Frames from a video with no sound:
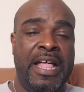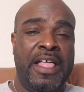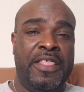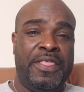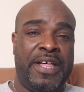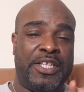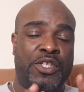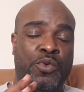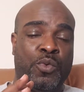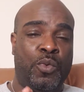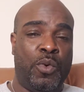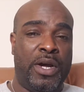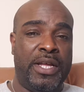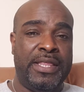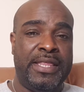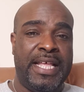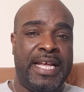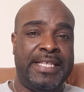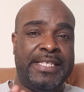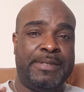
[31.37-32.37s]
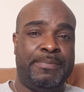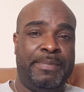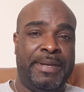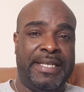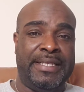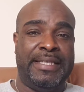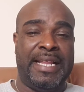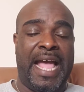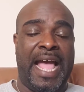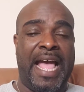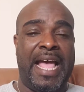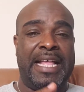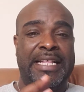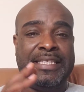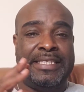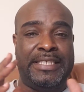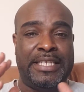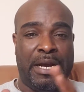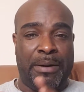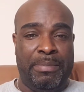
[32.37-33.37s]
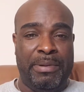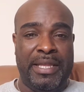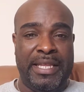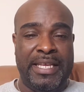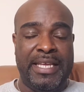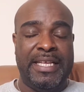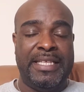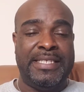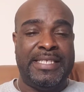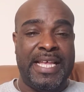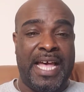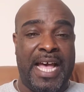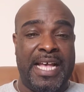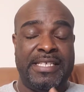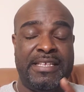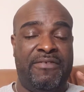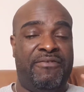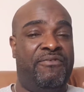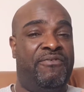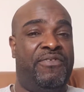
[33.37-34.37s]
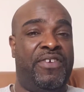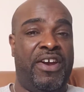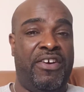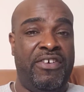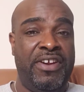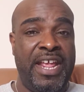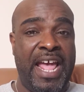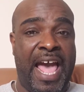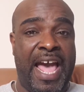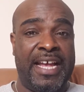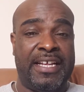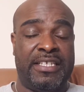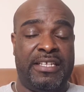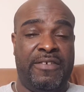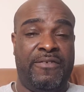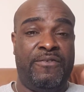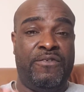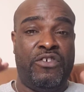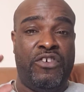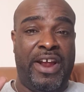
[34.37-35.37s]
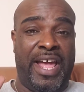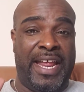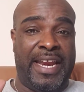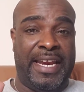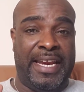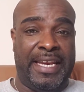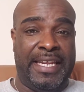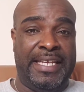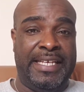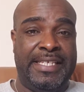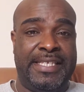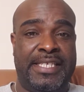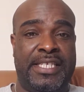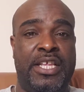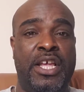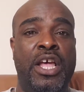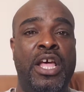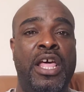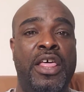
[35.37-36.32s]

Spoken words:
That's one that's been doubling in size and very active for at least